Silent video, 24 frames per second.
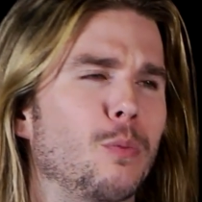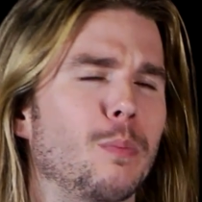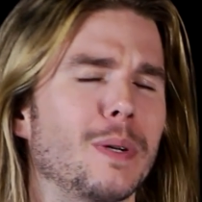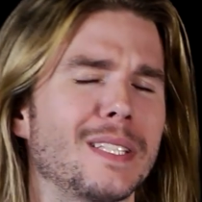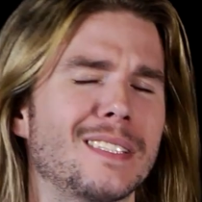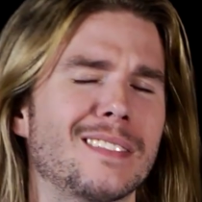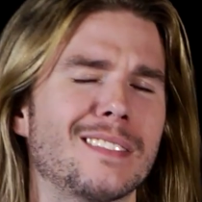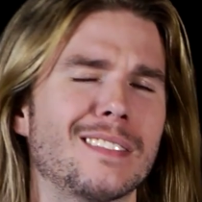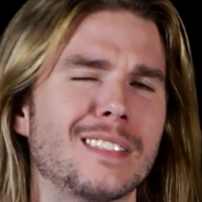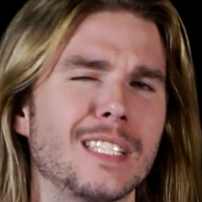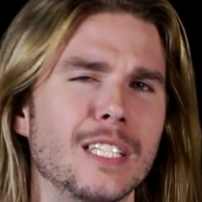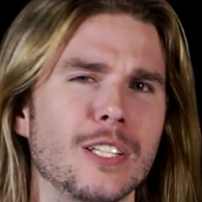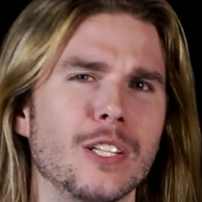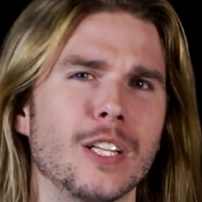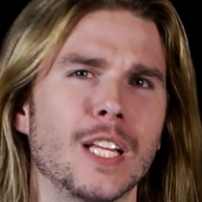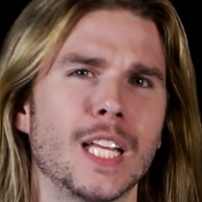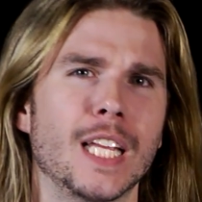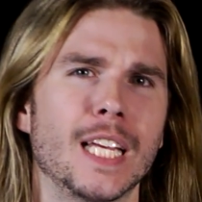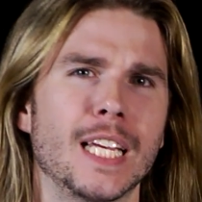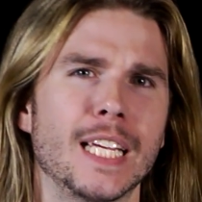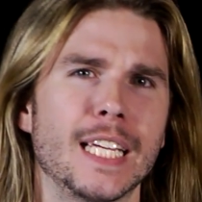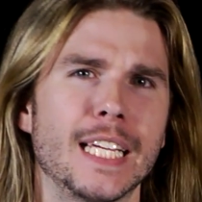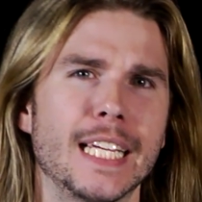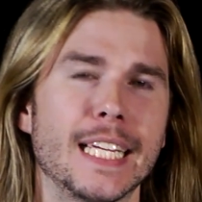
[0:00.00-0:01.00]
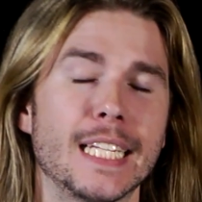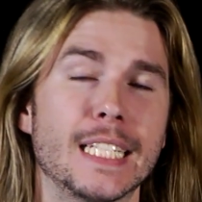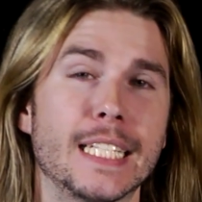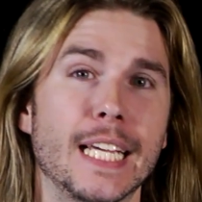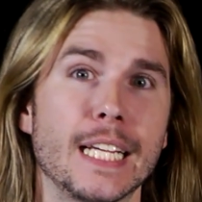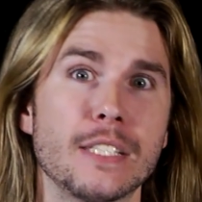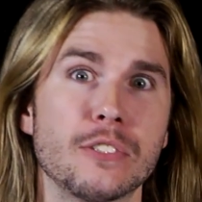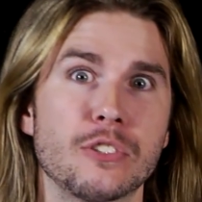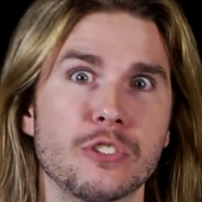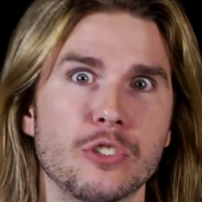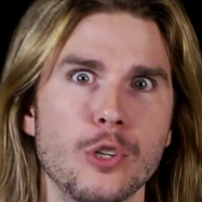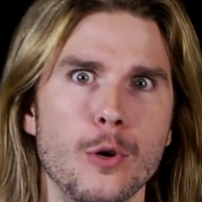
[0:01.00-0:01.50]
But still, it
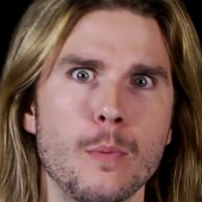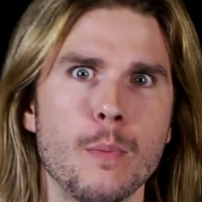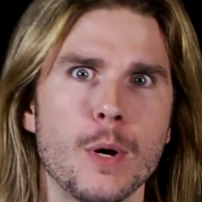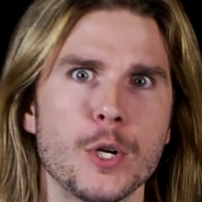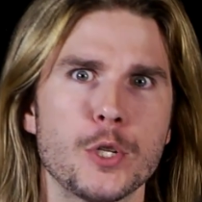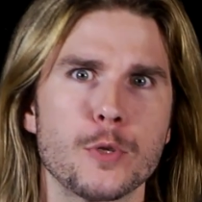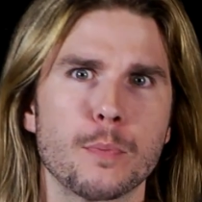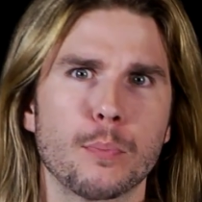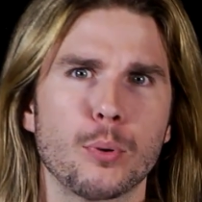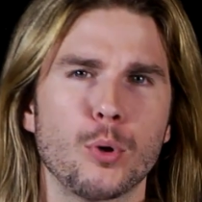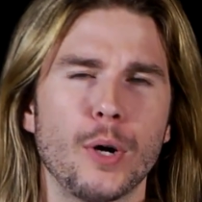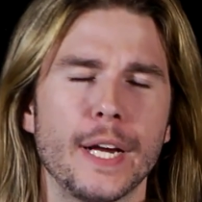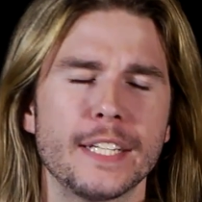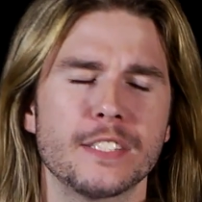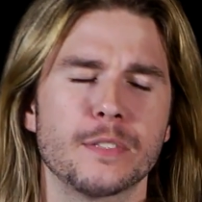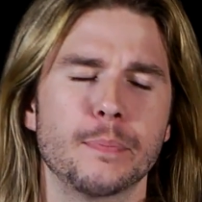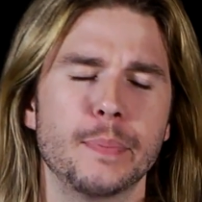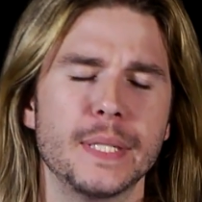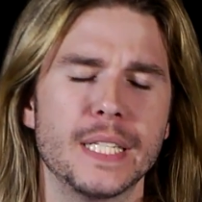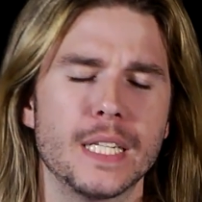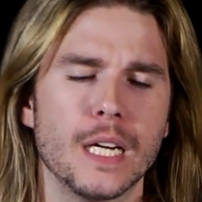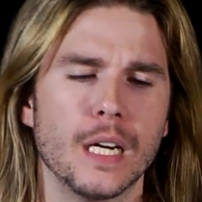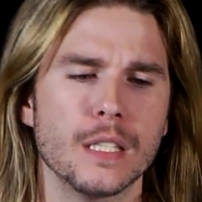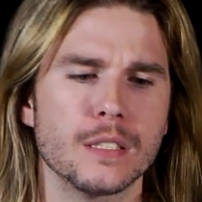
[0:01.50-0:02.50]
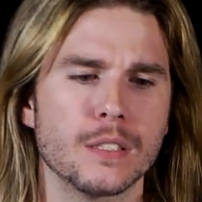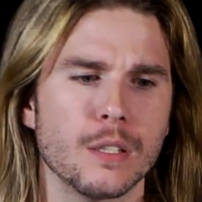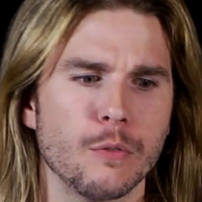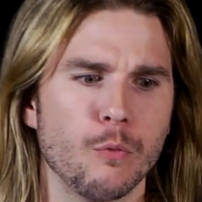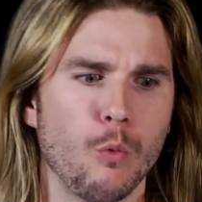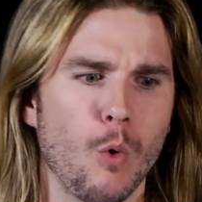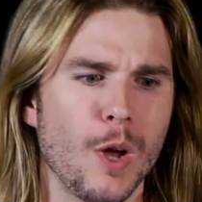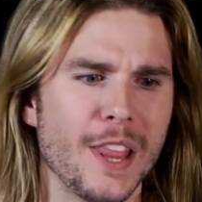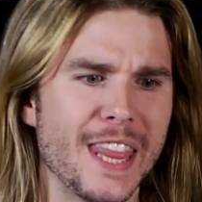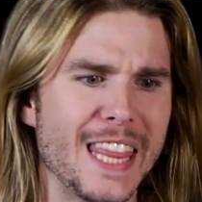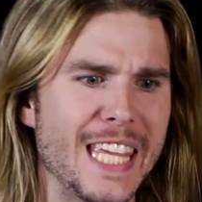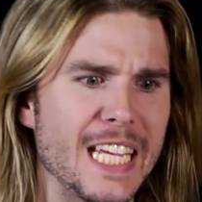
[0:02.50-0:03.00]
gets so much press because
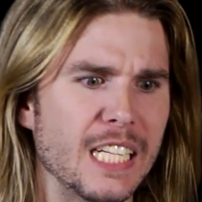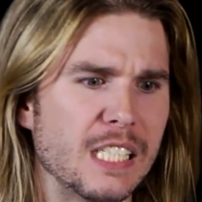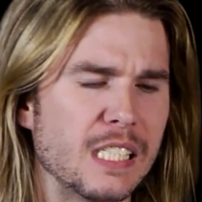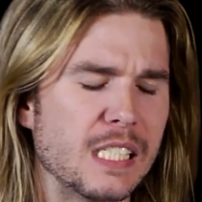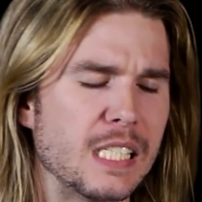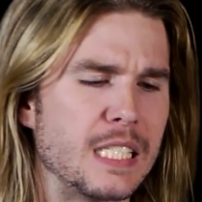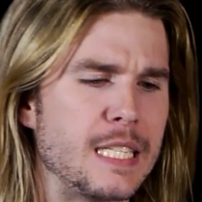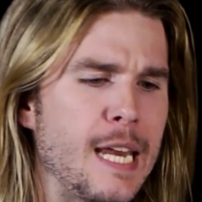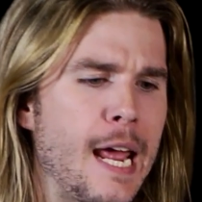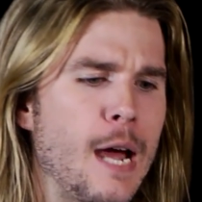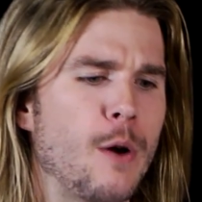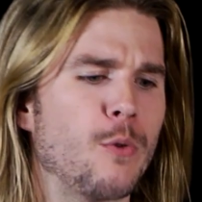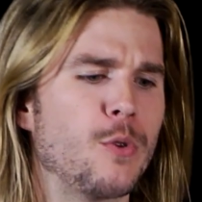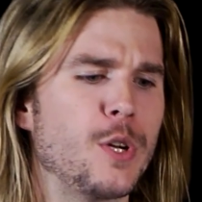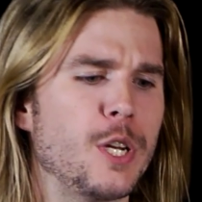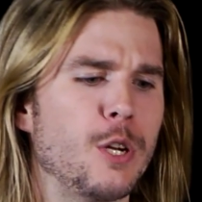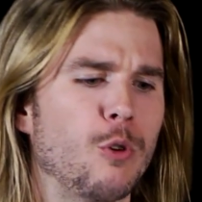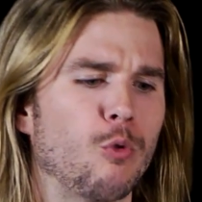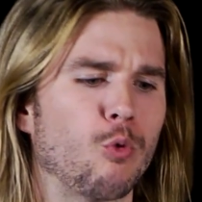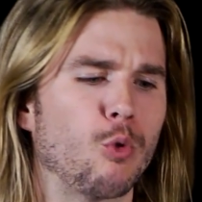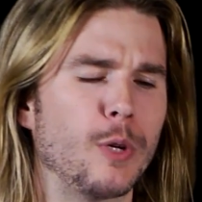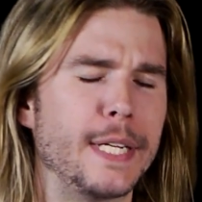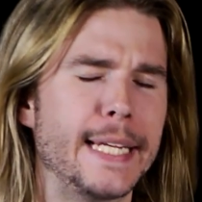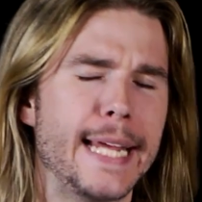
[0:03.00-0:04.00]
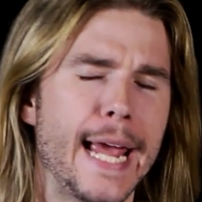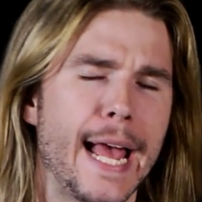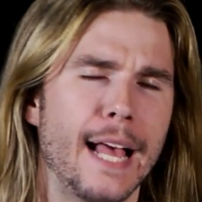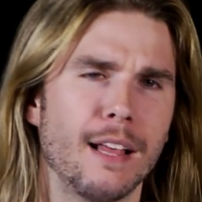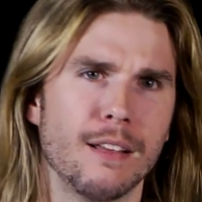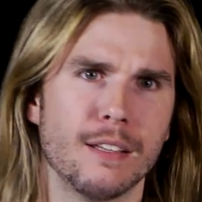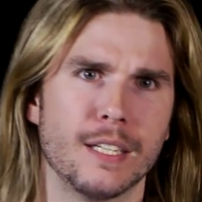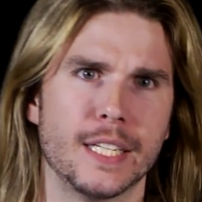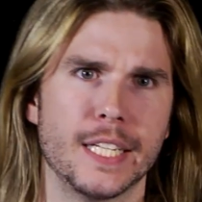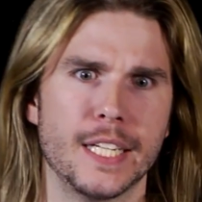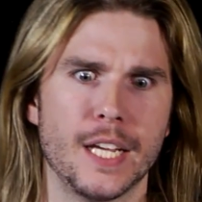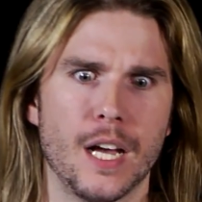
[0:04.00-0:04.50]
of what the astounding
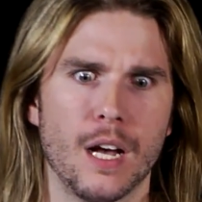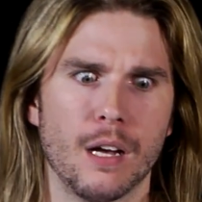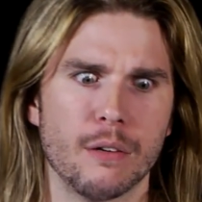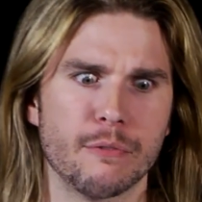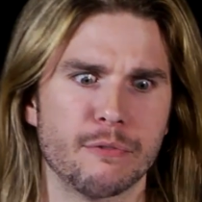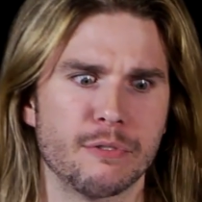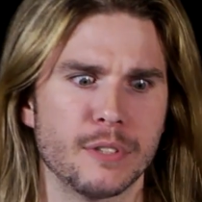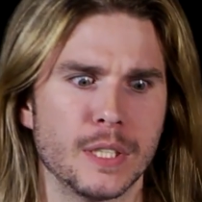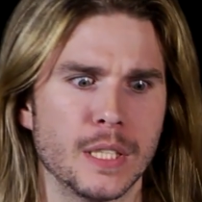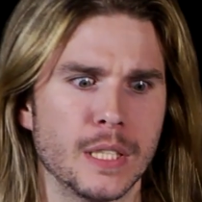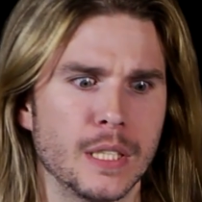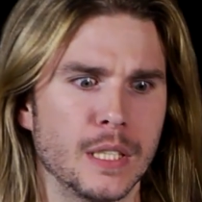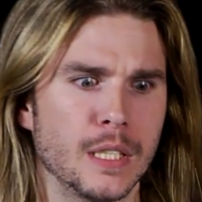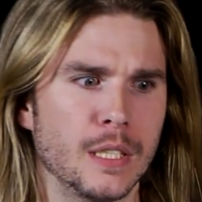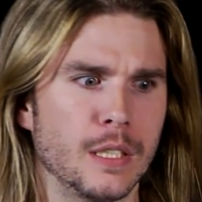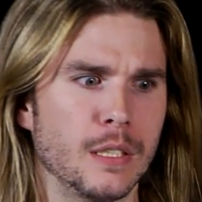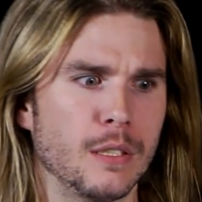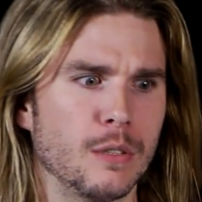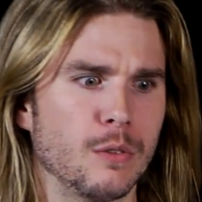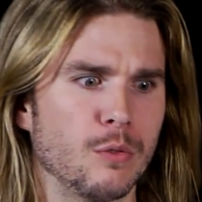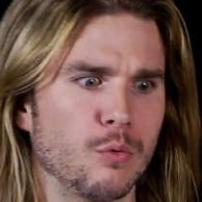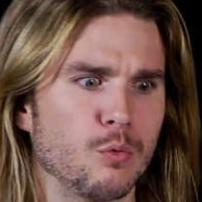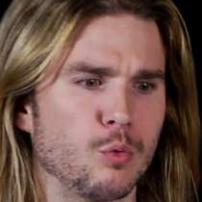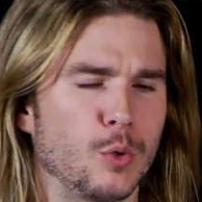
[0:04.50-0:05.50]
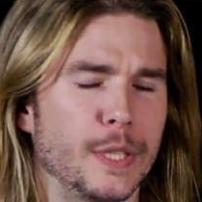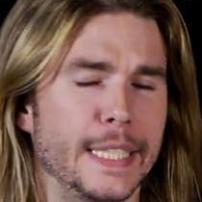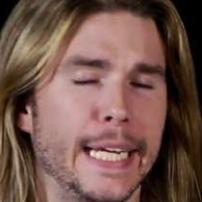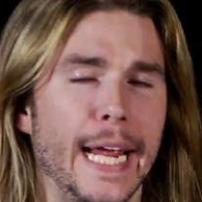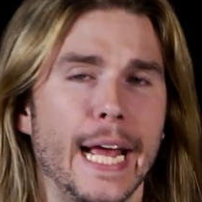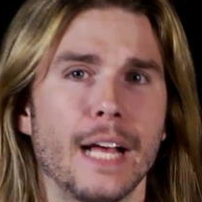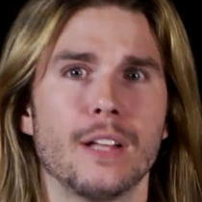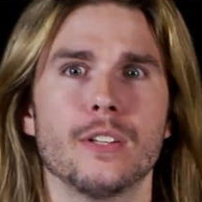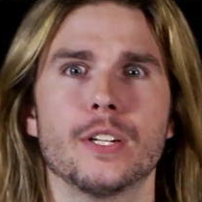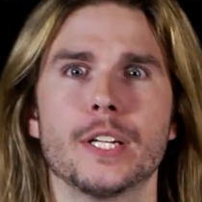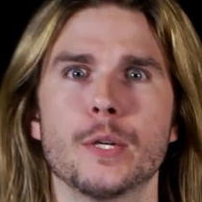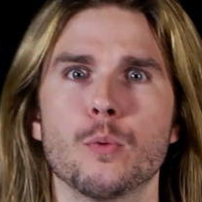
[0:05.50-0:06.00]
reality of
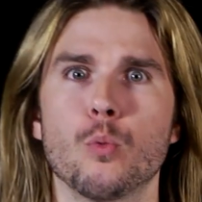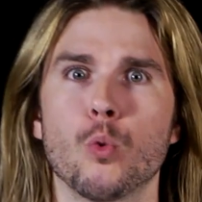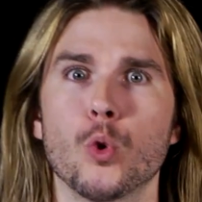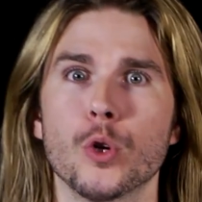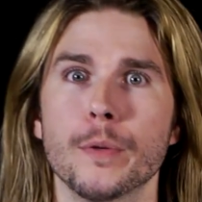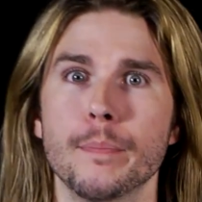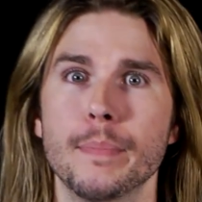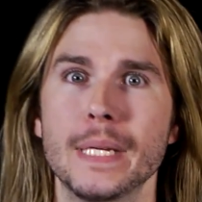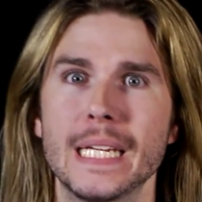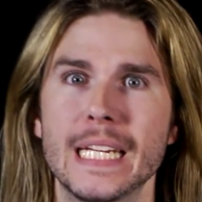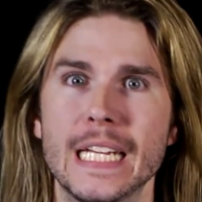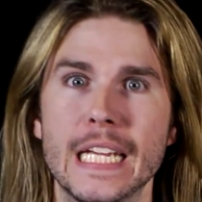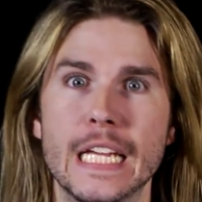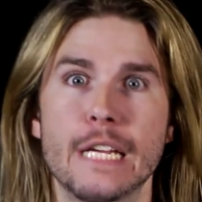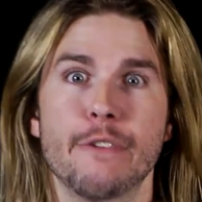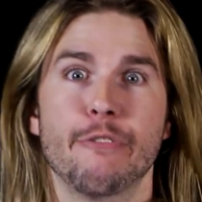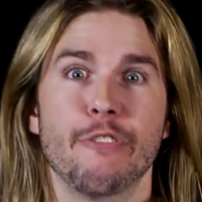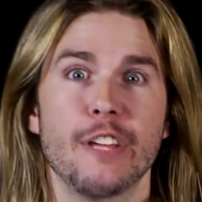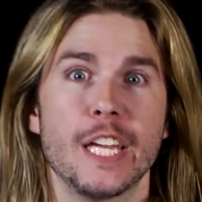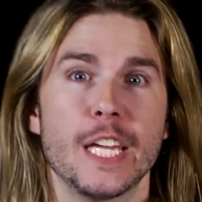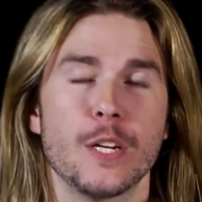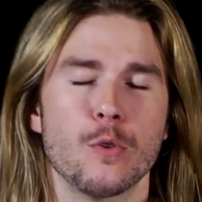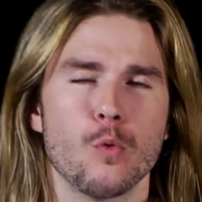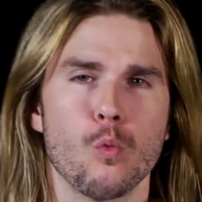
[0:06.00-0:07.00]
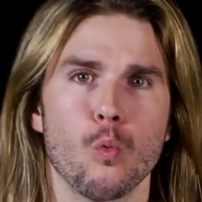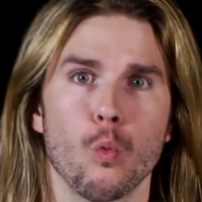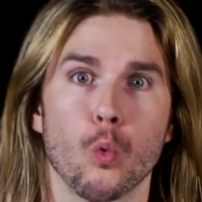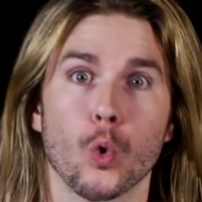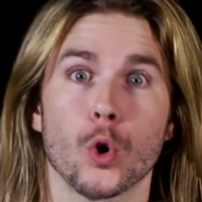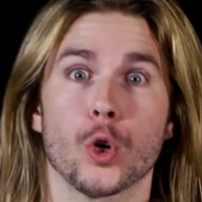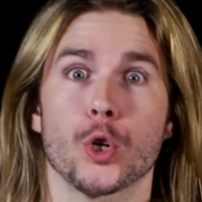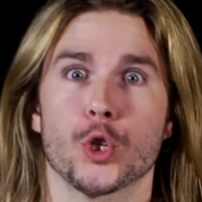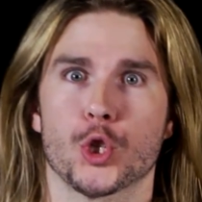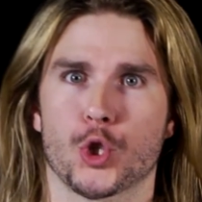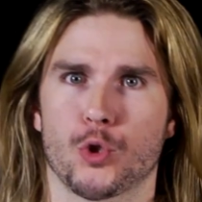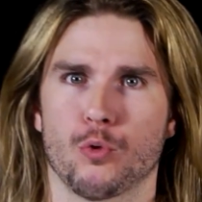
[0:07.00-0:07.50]
reality would be if it
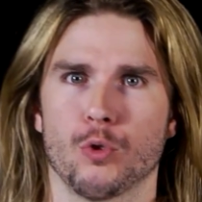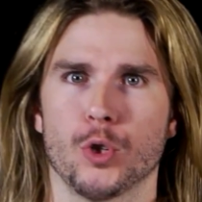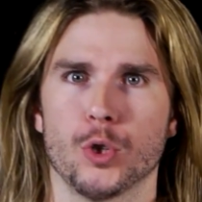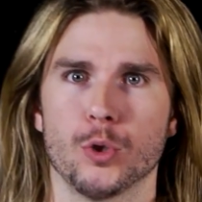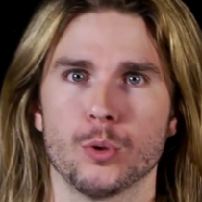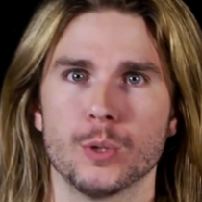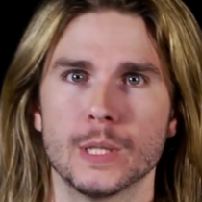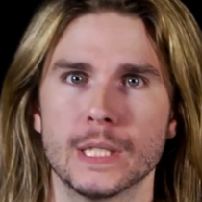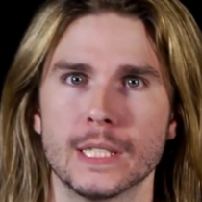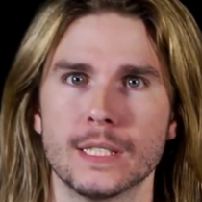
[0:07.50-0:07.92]
were true.